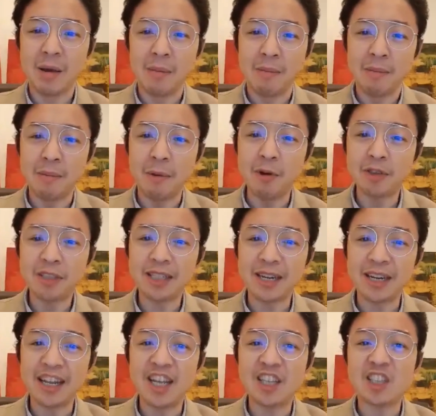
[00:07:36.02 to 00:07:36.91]
Most
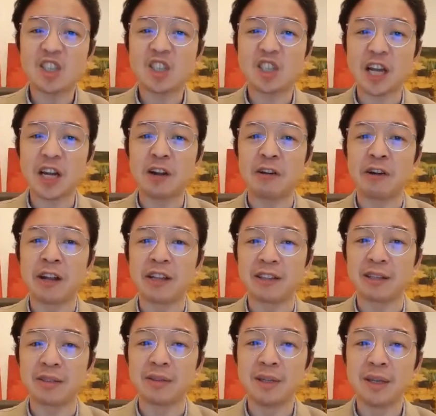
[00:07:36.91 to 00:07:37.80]
leads
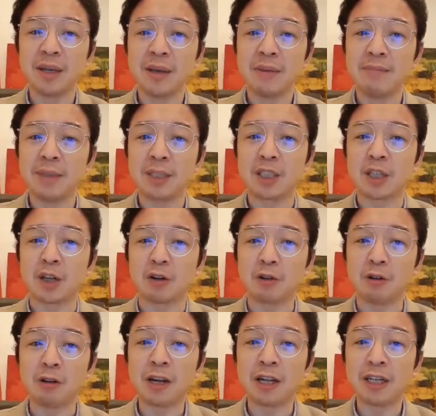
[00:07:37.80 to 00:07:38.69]
generated, Mr.
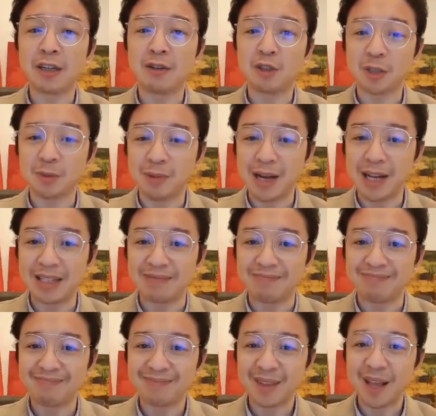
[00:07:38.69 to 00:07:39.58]
Rolan
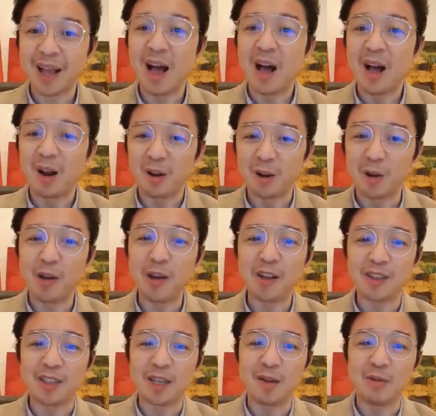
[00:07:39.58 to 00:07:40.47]
Guzman.
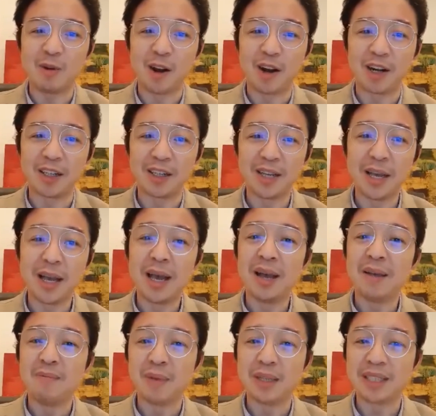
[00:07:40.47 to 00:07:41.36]
Loyalty Award,
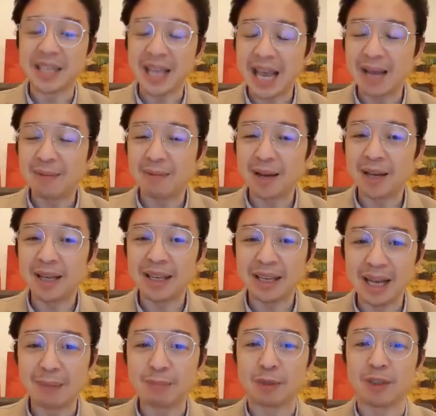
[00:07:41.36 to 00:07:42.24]
Ms. Emma
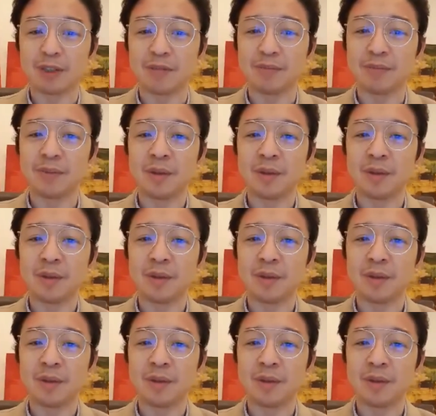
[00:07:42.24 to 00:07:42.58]
Yamson.